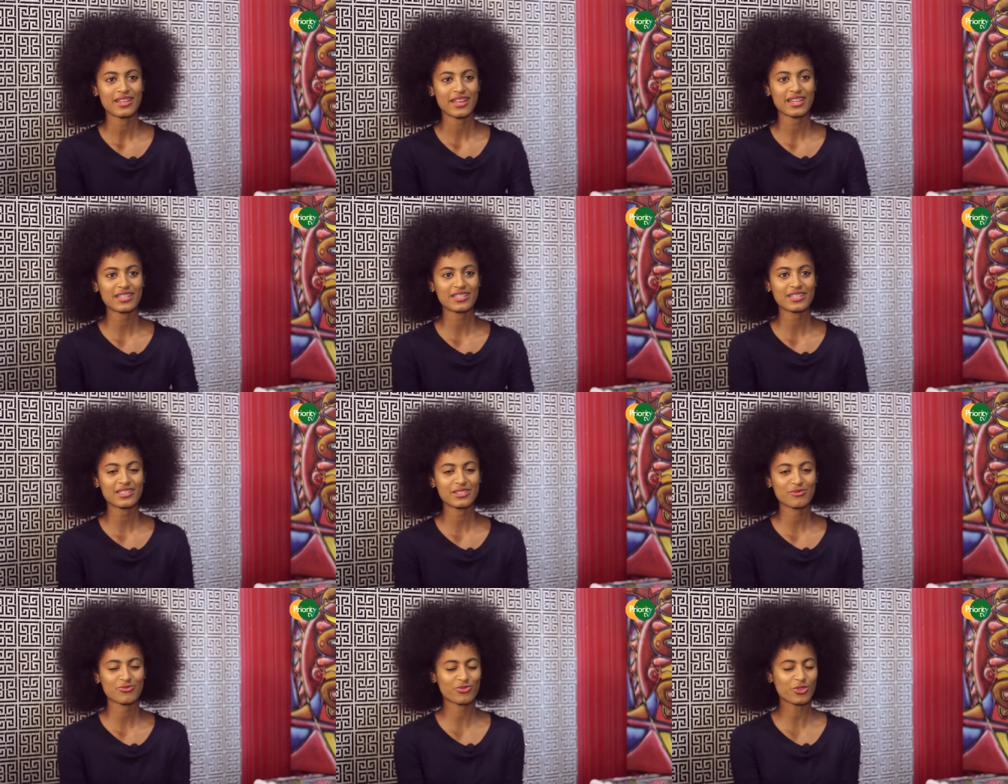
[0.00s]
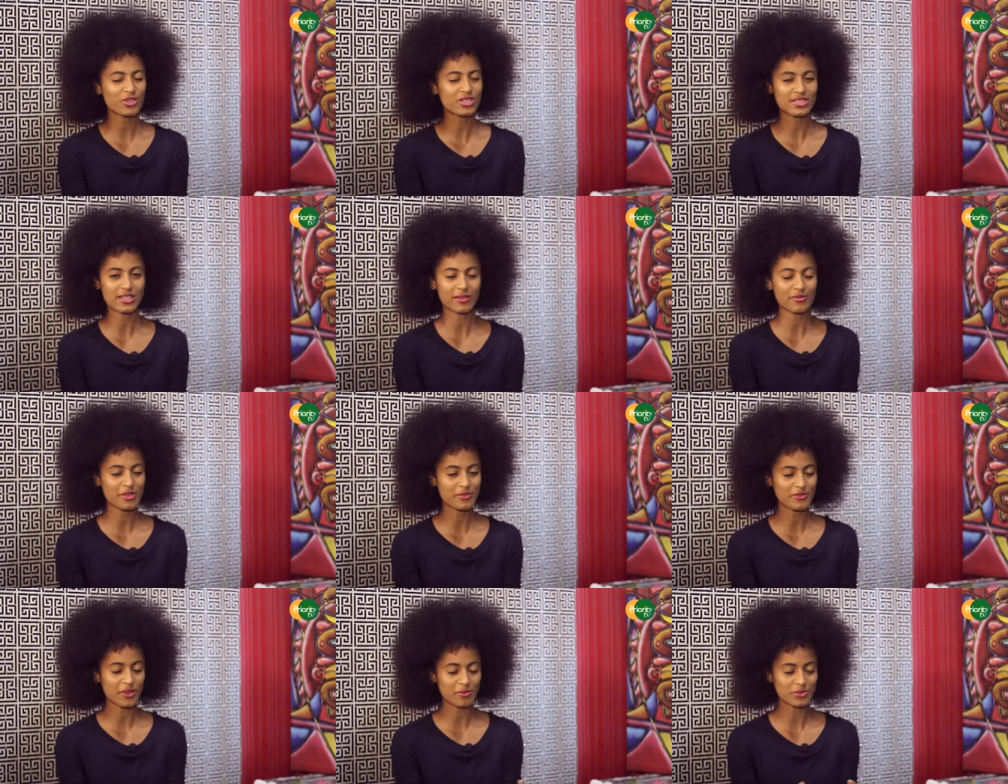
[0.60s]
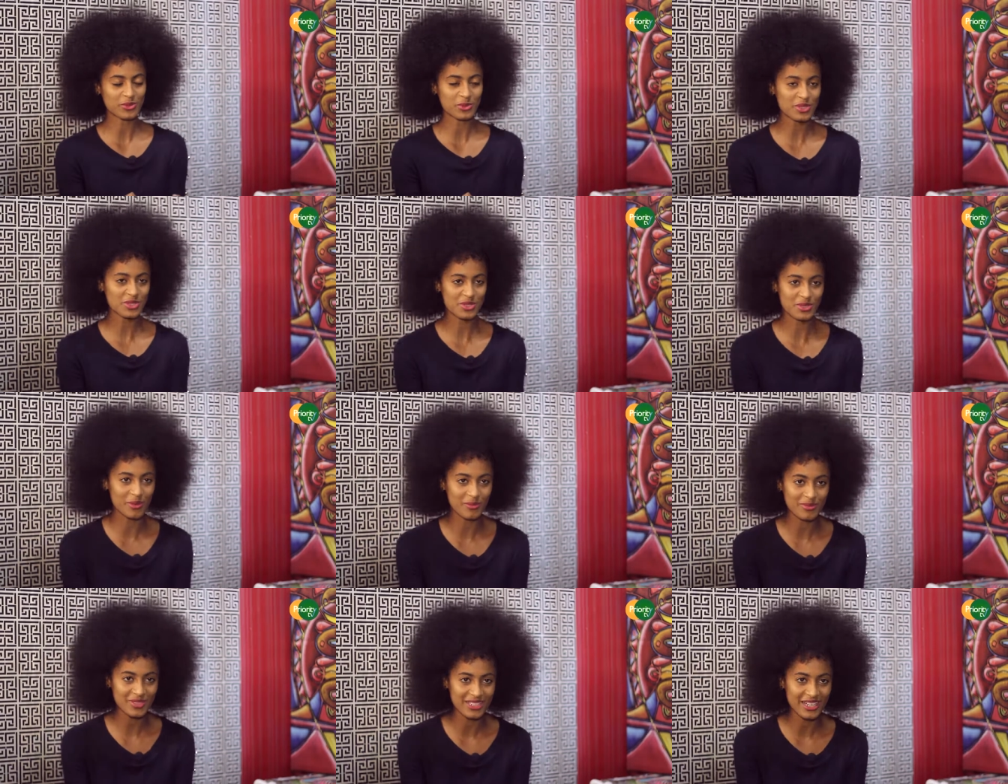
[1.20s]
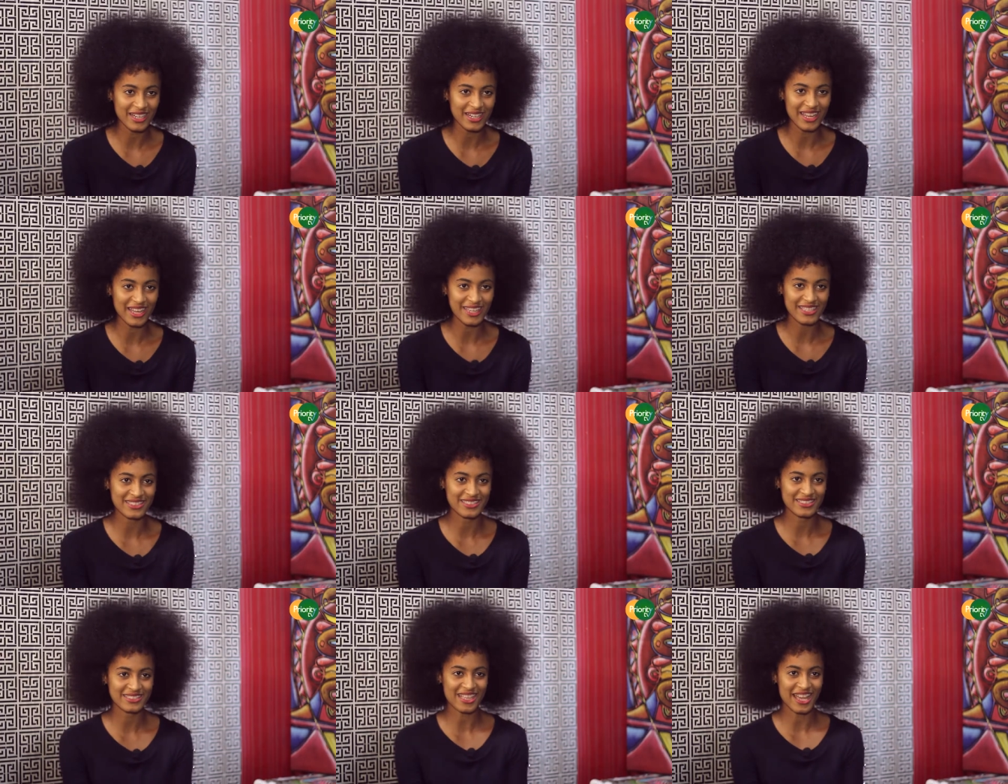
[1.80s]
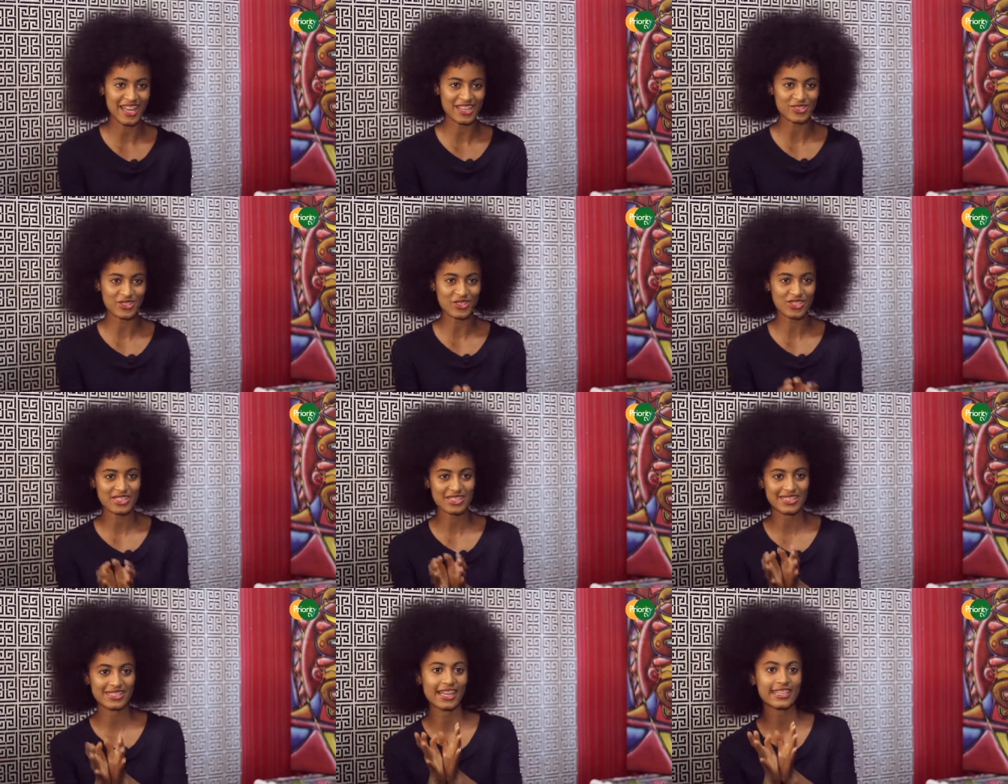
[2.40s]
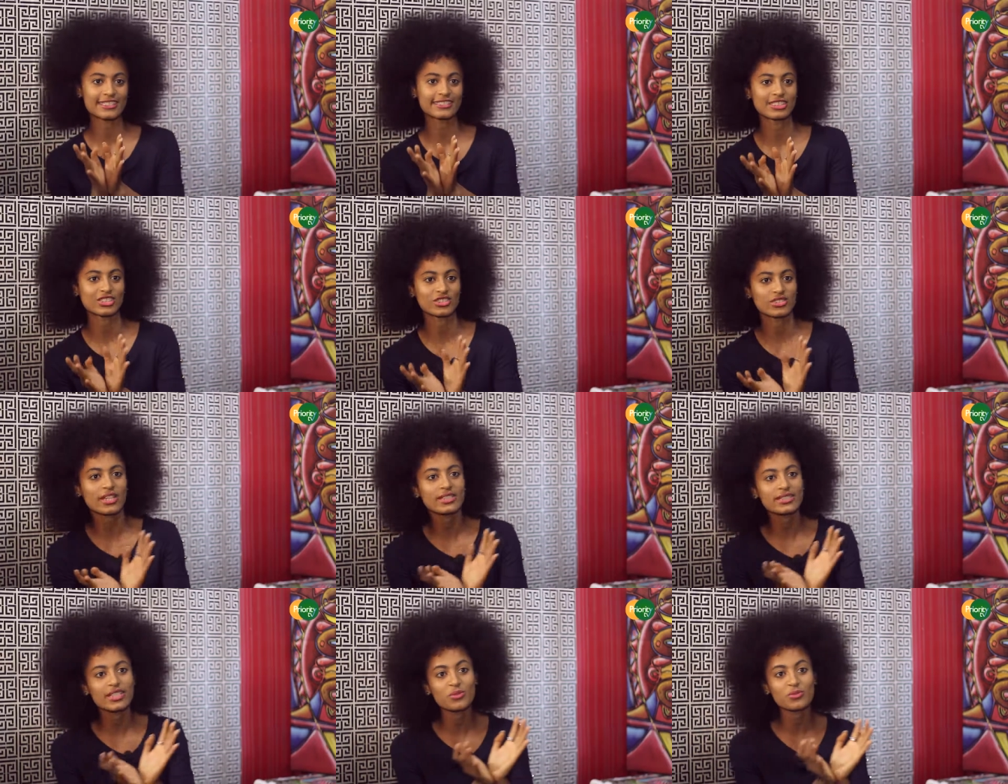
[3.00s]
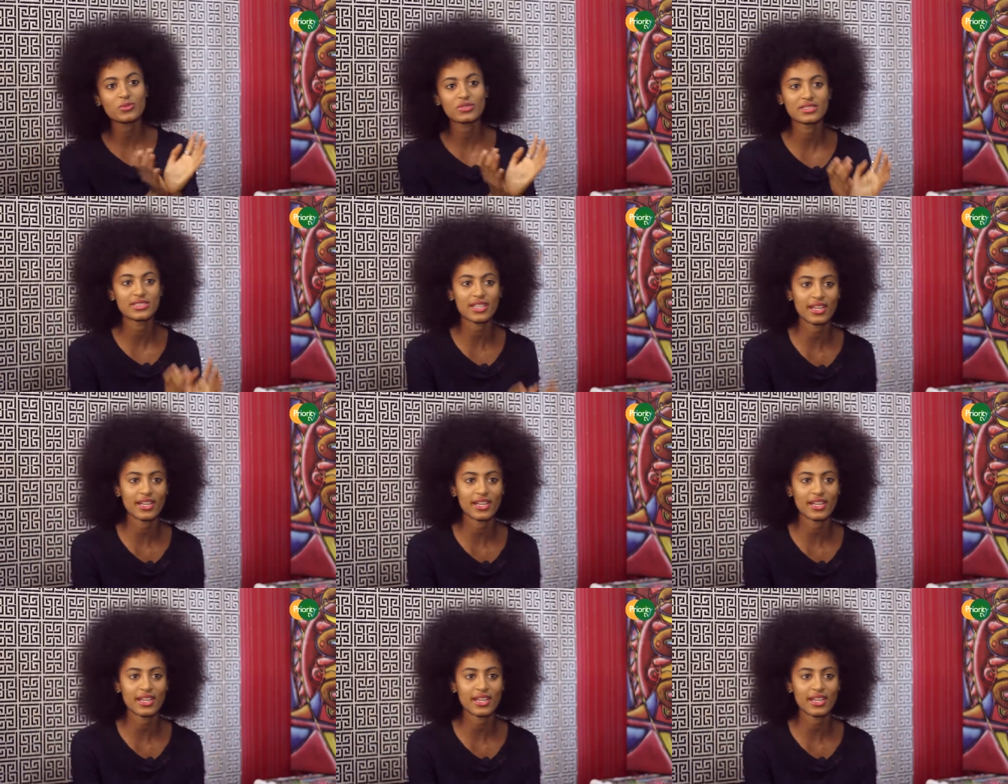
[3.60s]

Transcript: any once I'm, if i'm doing something and i i just get distracted with